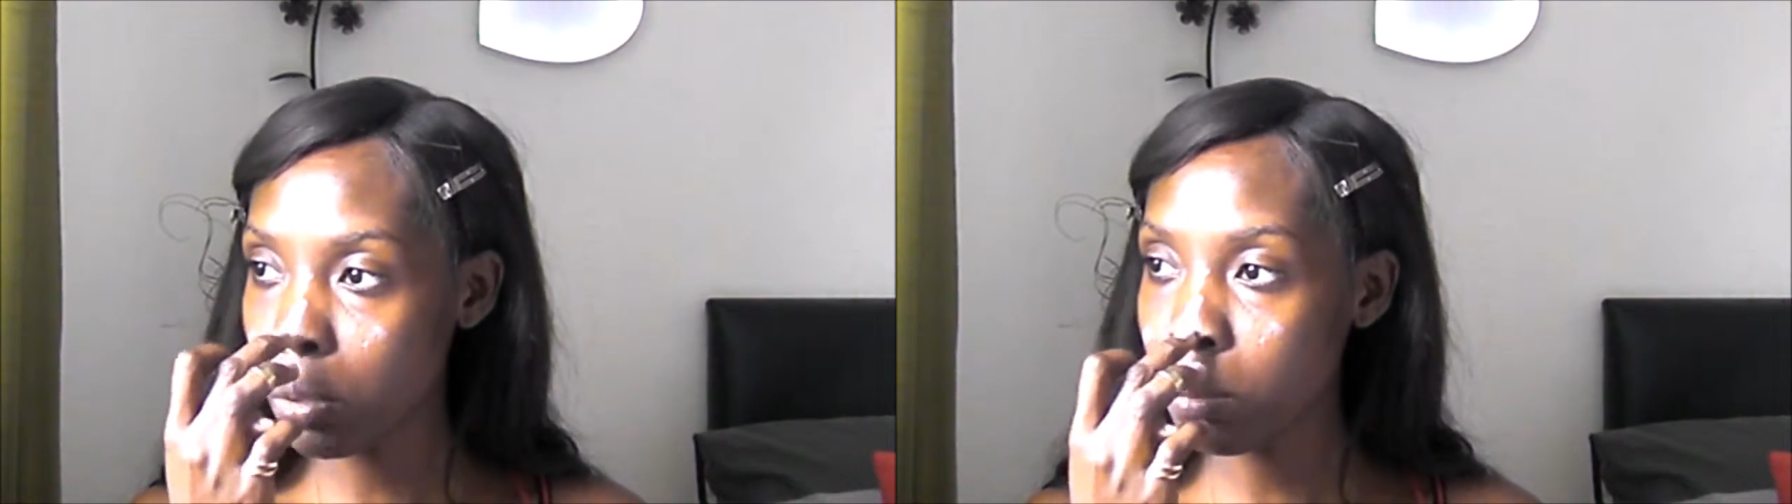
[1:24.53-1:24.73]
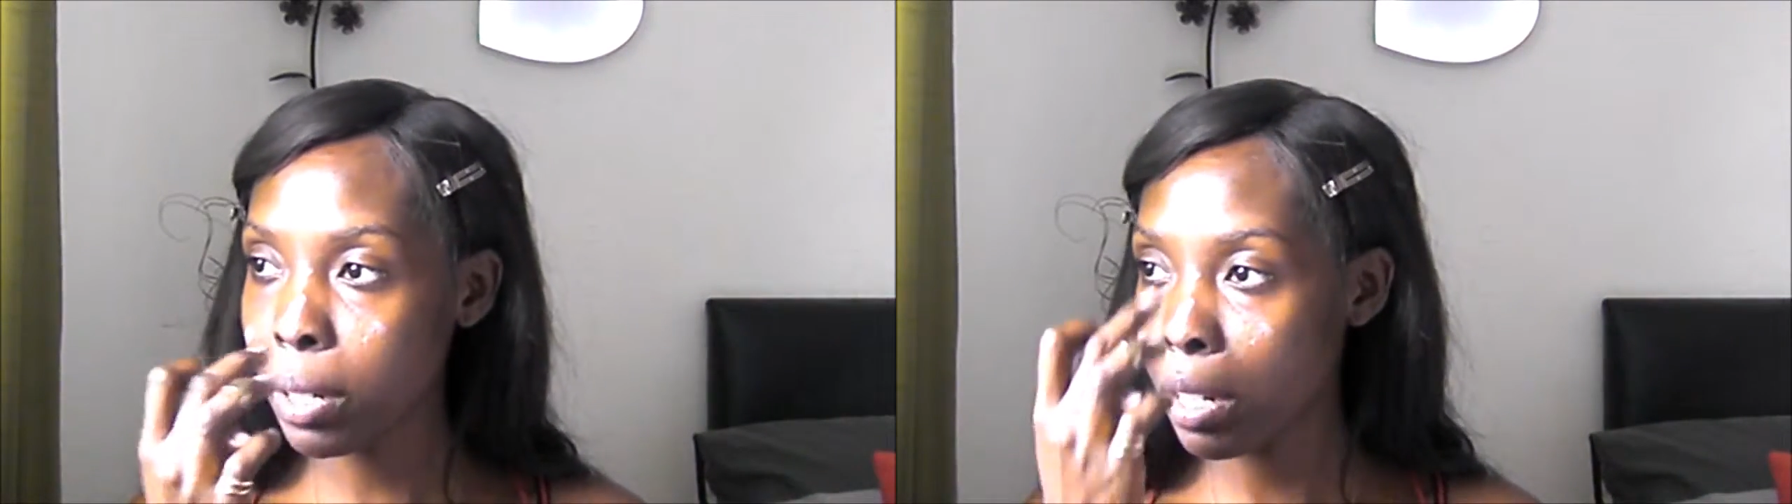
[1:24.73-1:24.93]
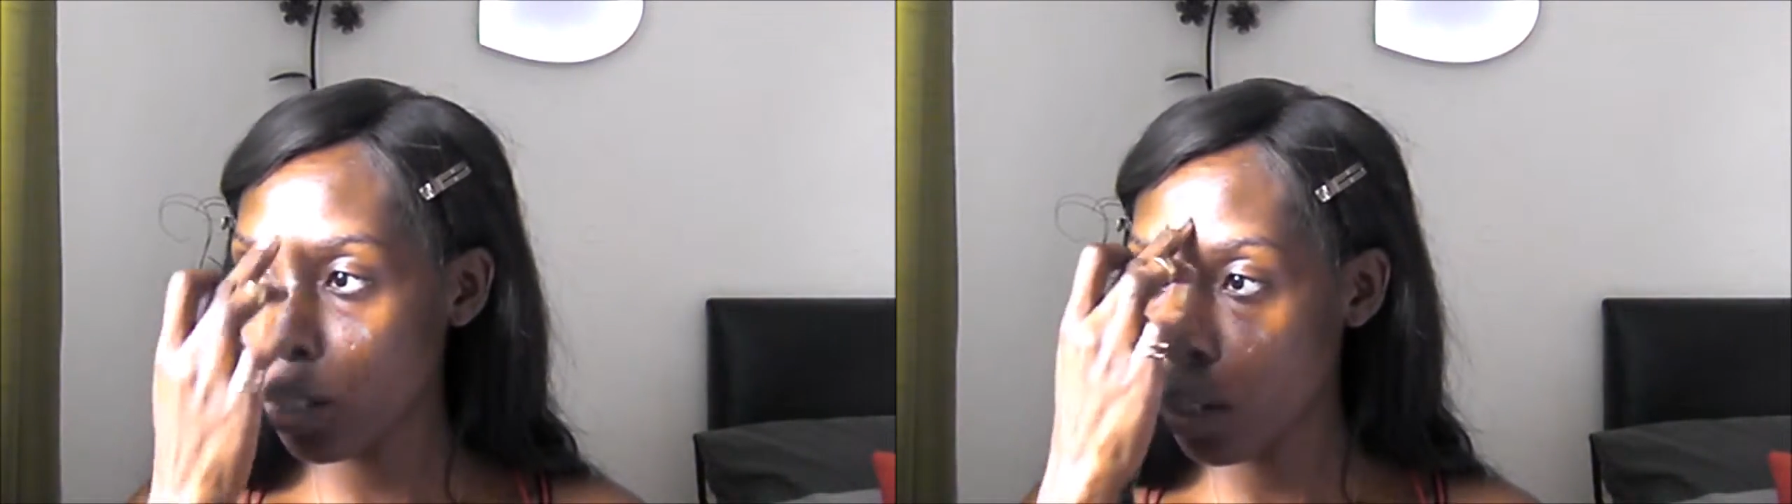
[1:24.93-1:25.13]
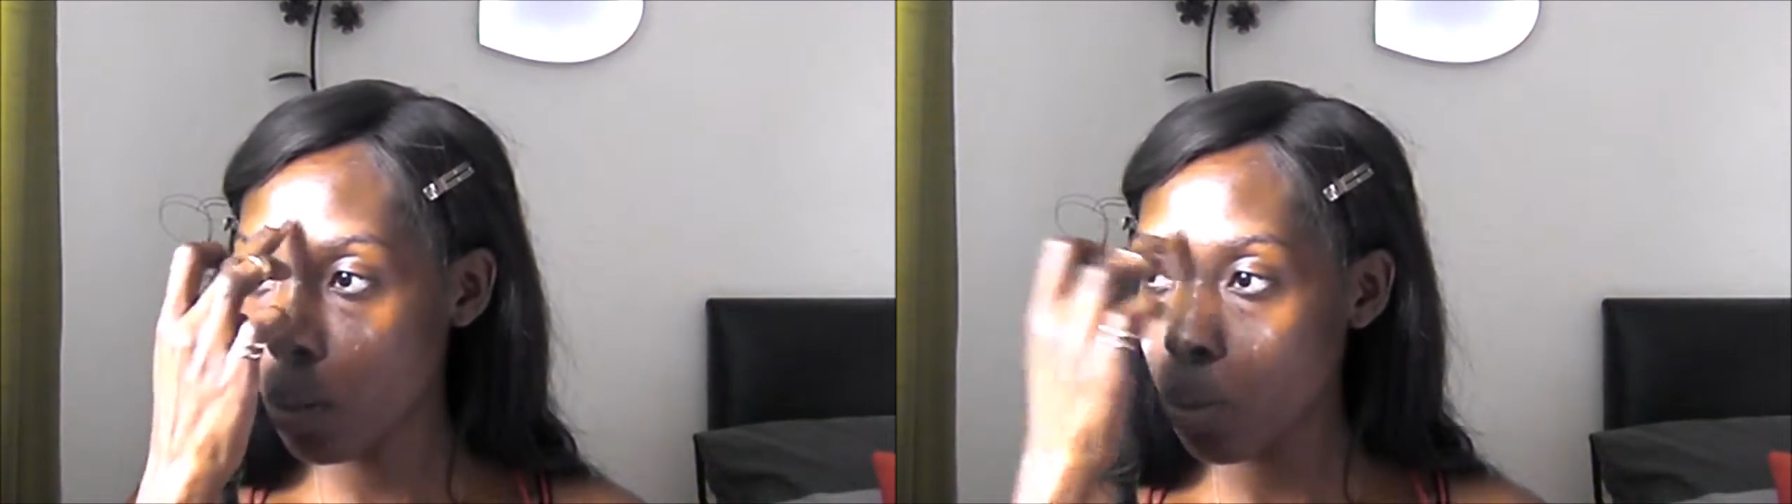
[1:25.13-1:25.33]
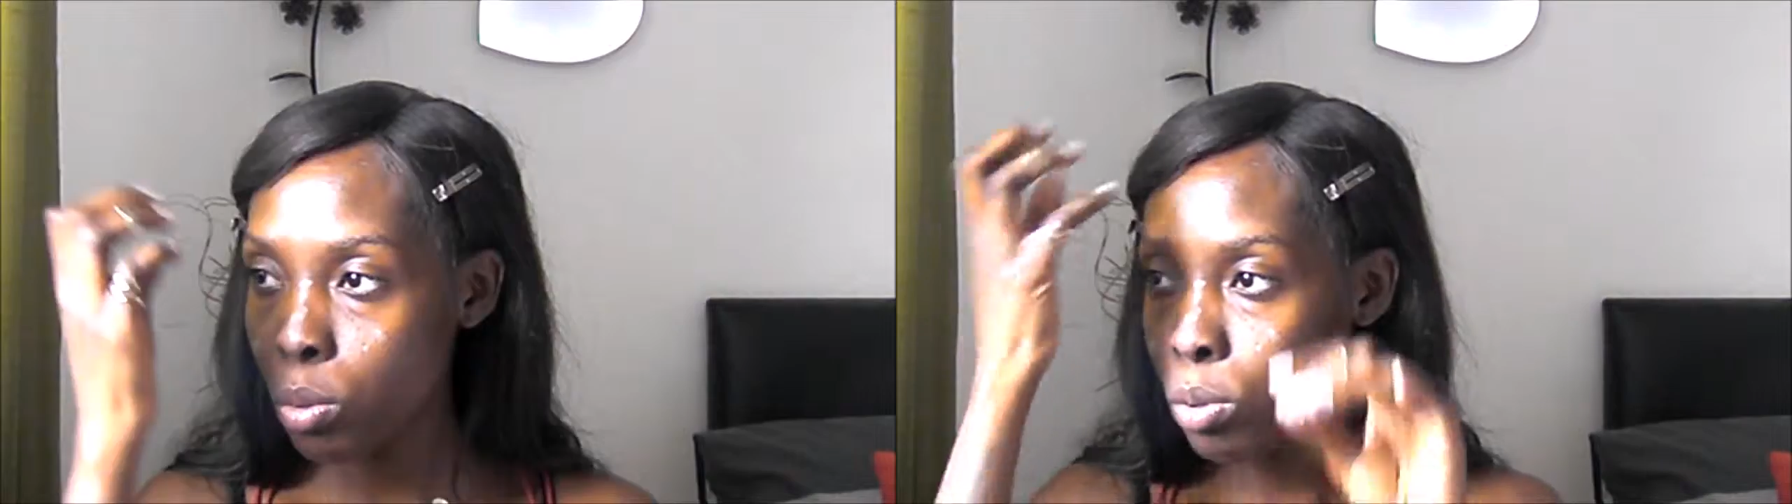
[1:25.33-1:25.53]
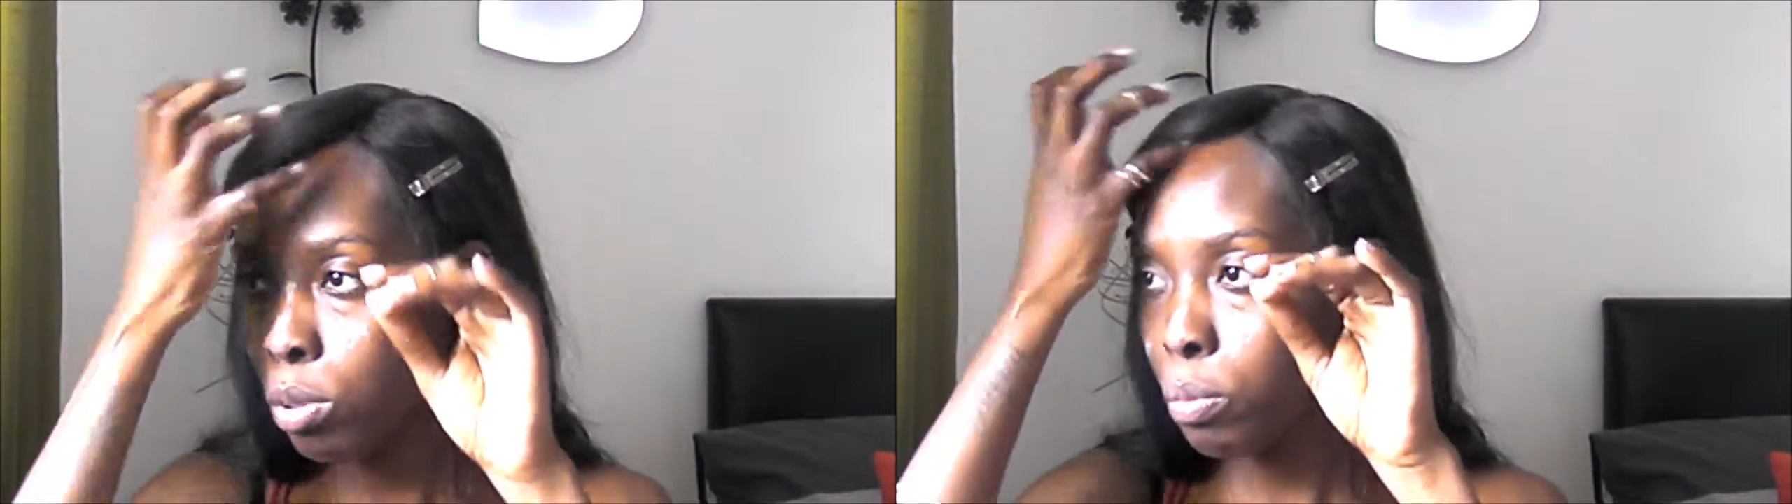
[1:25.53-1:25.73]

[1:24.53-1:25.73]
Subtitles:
on my nose,